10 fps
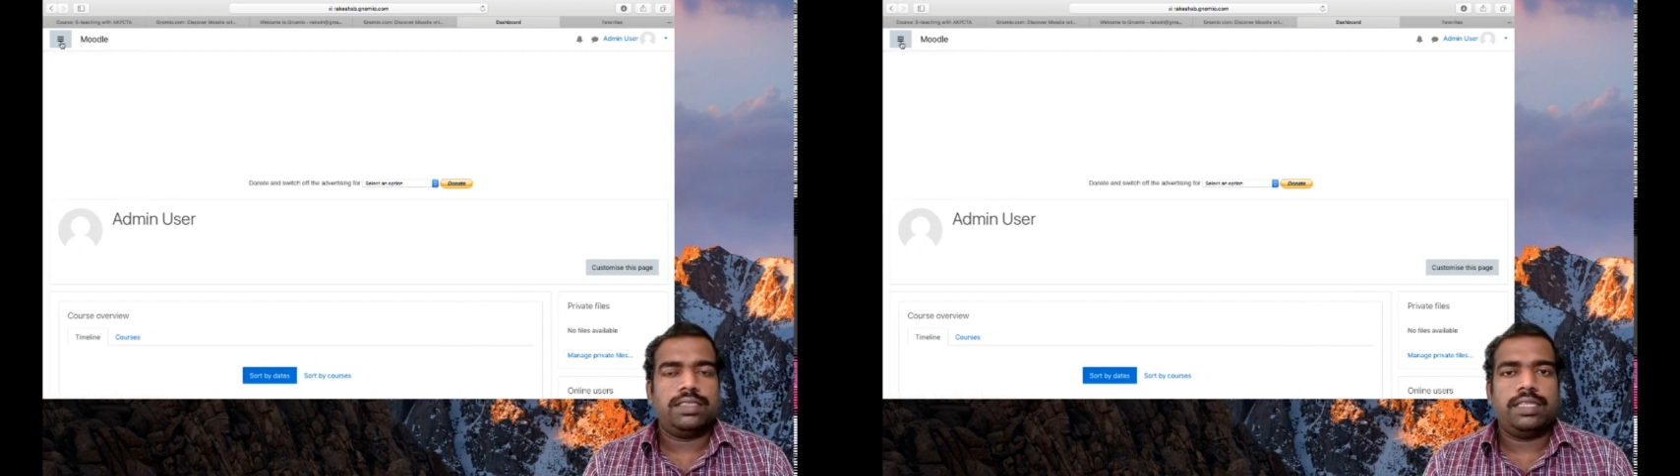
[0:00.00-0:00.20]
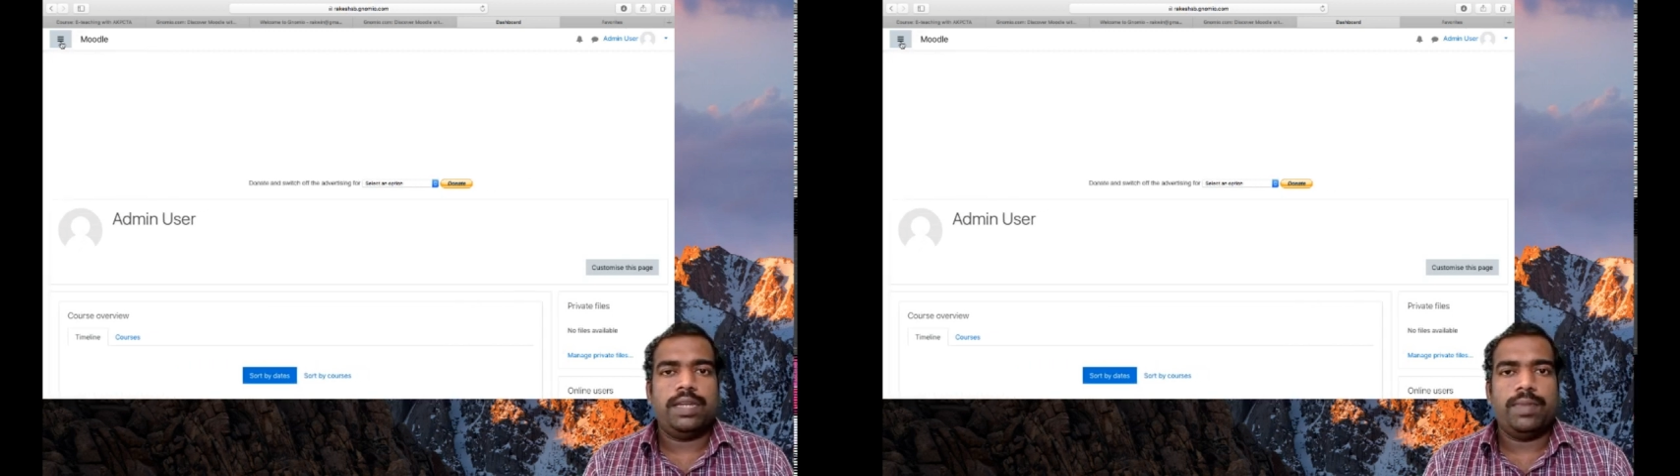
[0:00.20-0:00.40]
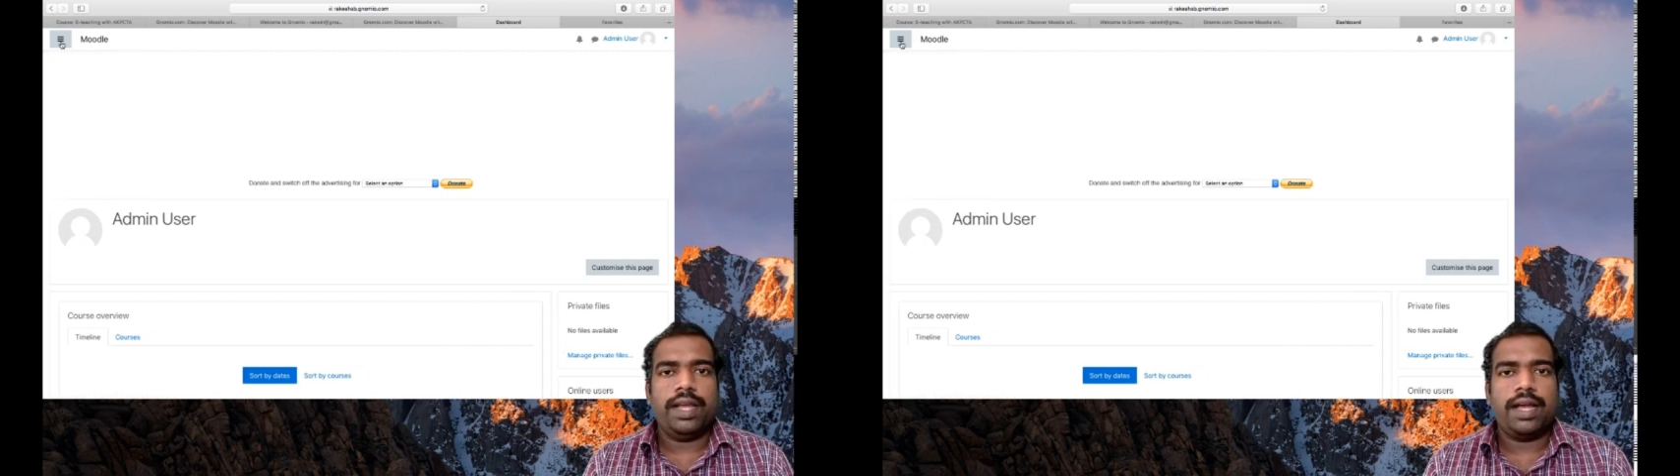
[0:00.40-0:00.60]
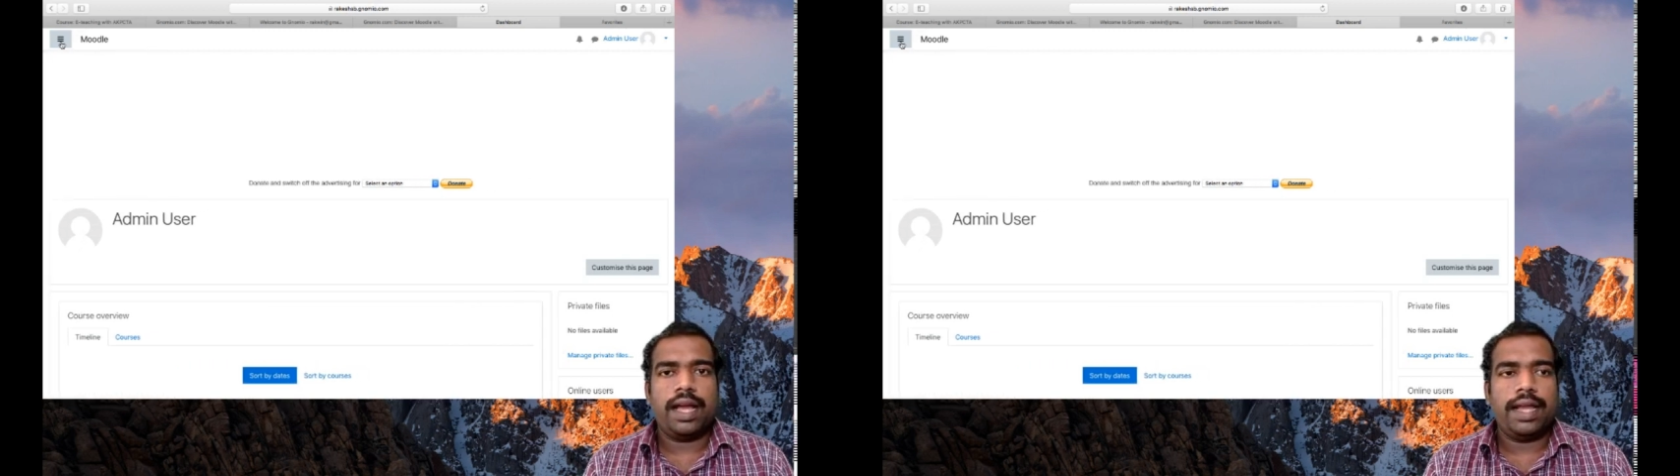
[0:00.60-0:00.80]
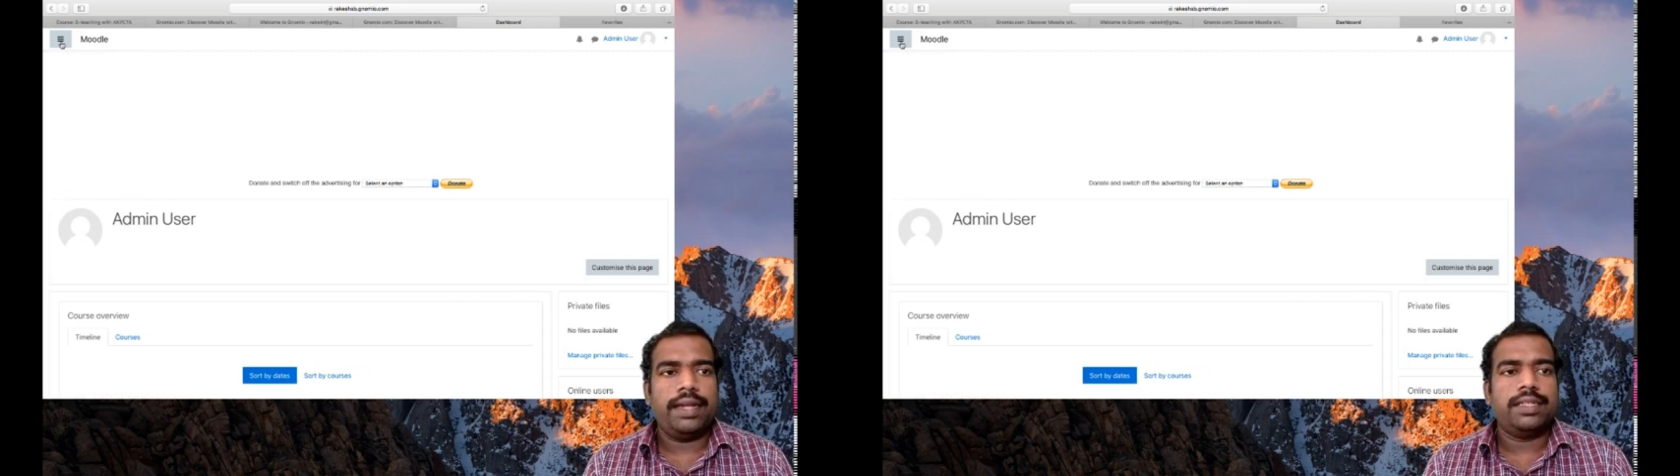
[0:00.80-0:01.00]
it may
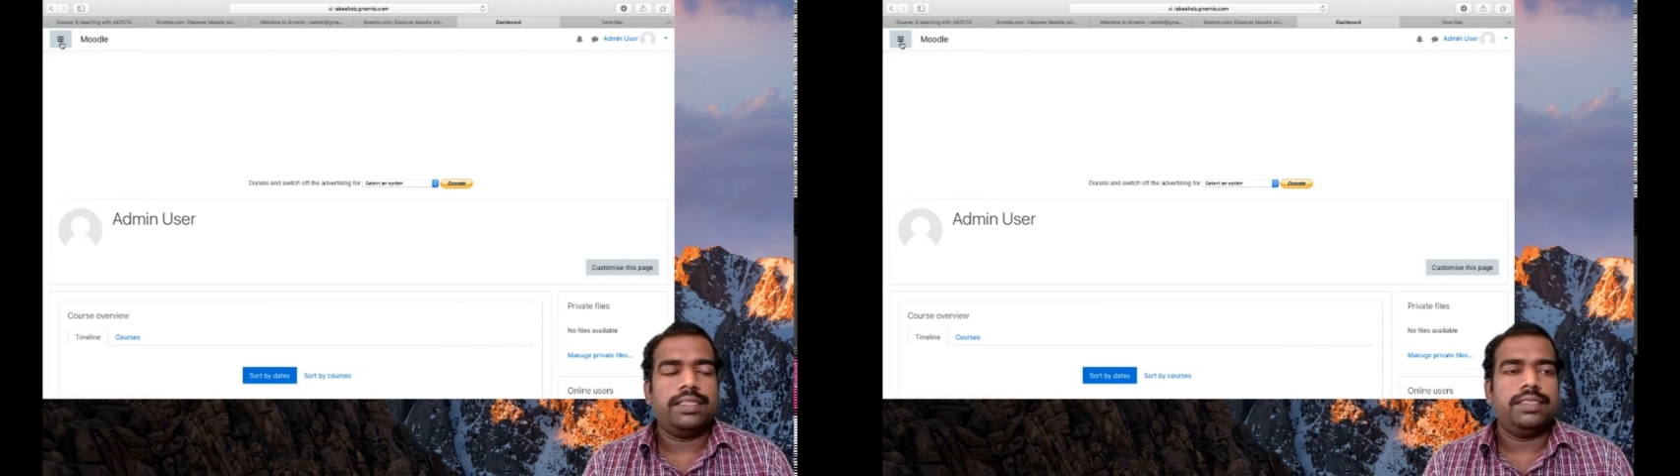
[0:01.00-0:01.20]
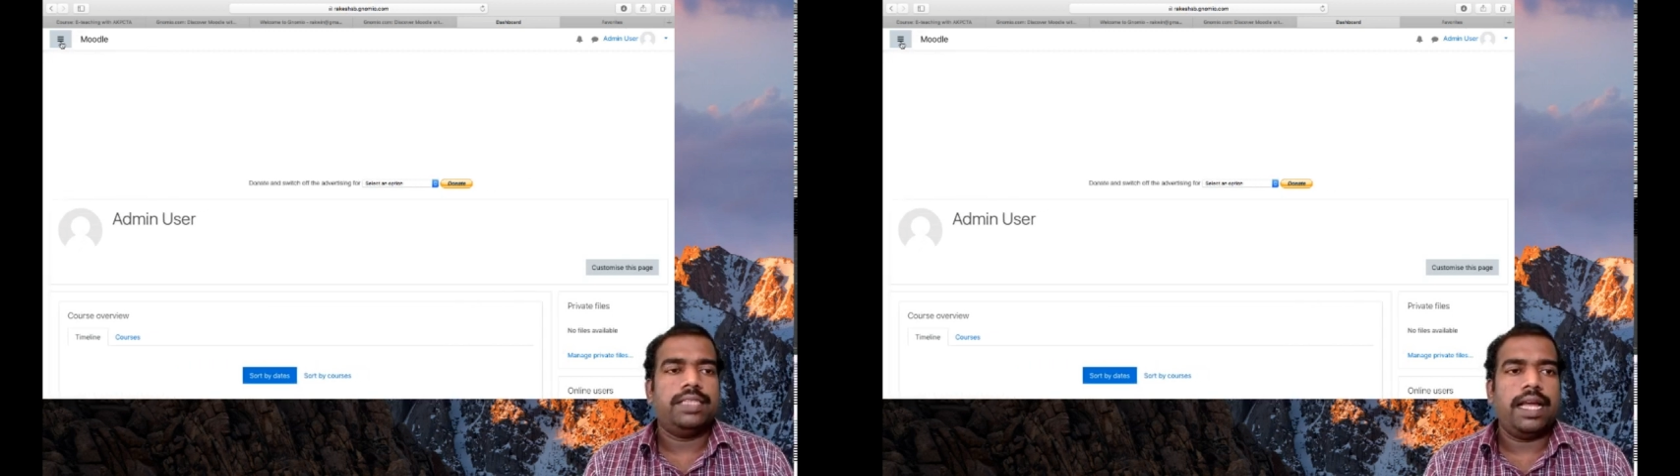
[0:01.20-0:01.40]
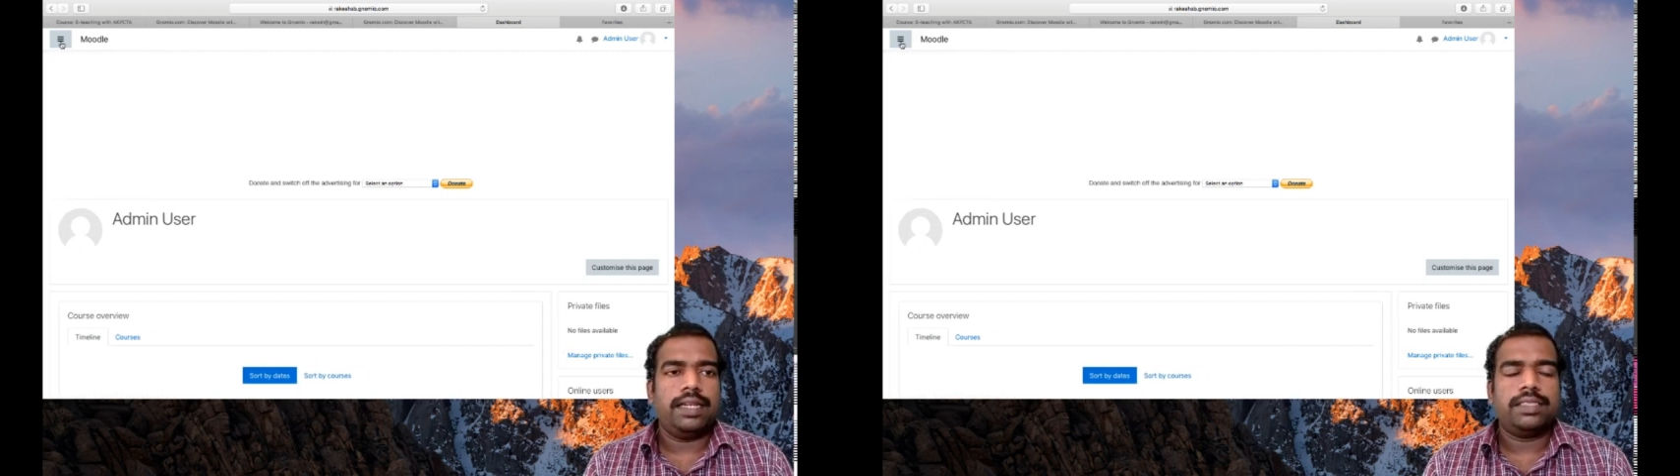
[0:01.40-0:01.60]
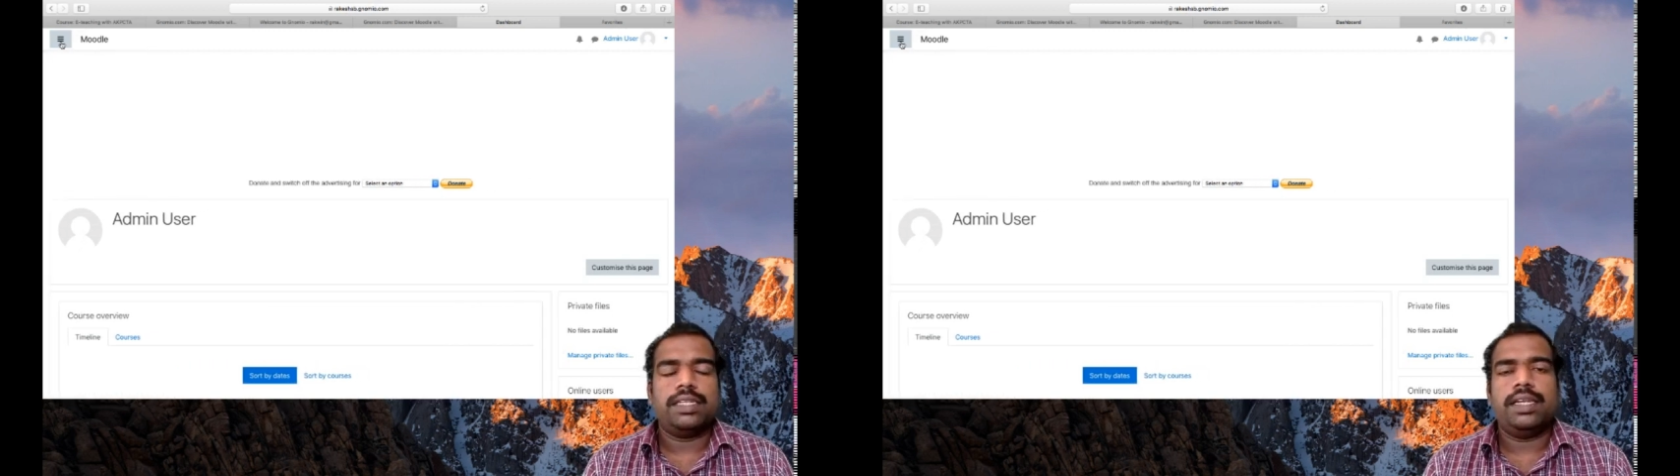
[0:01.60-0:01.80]
hide that